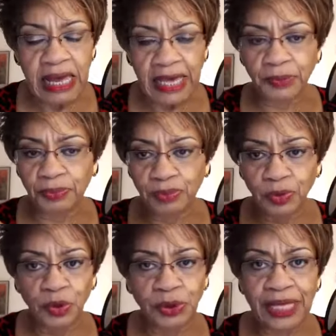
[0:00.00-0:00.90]
has
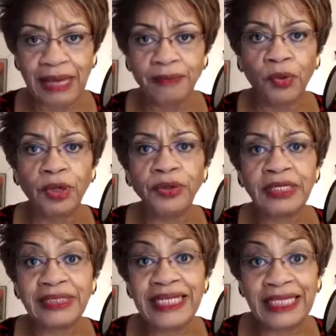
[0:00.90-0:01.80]
produced a
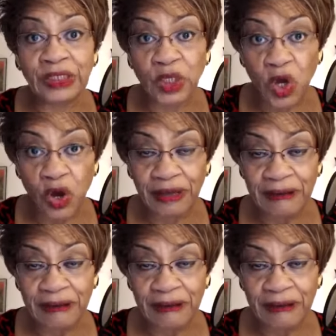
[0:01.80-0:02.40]
brilliant ted talk